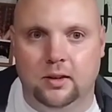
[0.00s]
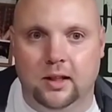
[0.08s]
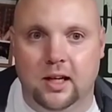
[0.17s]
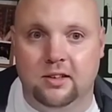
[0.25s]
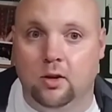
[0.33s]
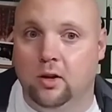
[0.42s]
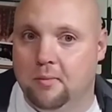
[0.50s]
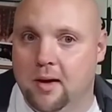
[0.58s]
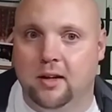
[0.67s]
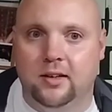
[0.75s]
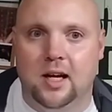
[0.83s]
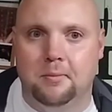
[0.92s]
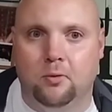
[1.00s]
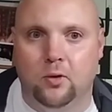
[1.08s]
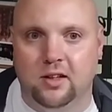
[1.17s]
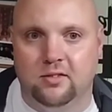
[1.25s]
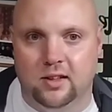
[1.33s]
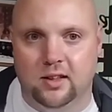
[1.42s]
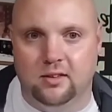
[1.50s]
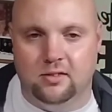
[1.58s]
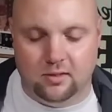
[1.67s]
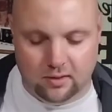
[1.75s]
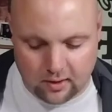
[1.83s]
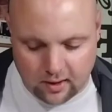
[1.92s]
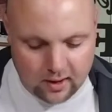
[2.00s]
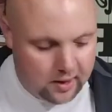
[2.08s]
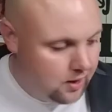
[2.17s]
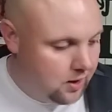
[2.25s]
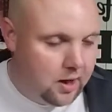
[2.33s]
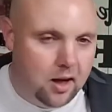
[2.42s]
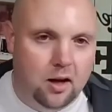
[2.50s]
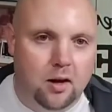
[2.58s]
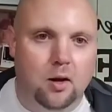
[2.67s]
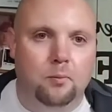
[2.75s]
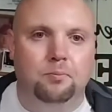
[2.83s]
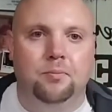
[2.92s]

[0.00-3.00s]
Yes, it's only a matter of time before it gets to us. And Jesus too. Oh,